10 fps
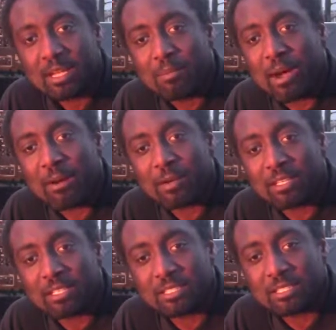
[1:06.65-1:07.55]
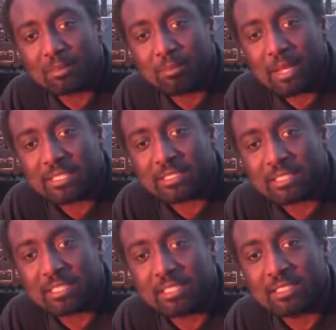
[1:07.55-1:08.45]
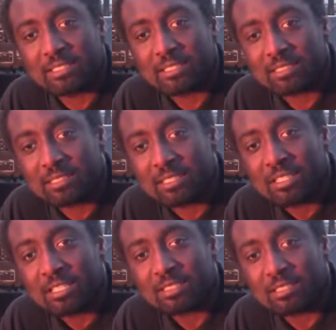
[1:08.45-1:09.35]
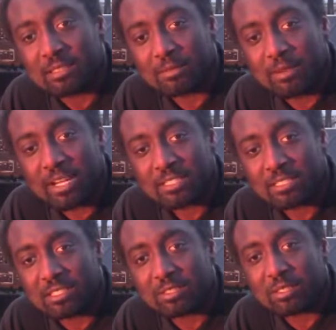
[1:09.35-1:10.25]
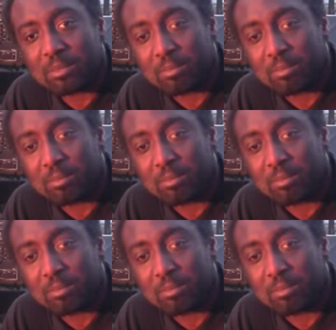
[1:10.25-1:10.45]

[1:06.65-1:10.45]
Power conditioner basically is a device that you can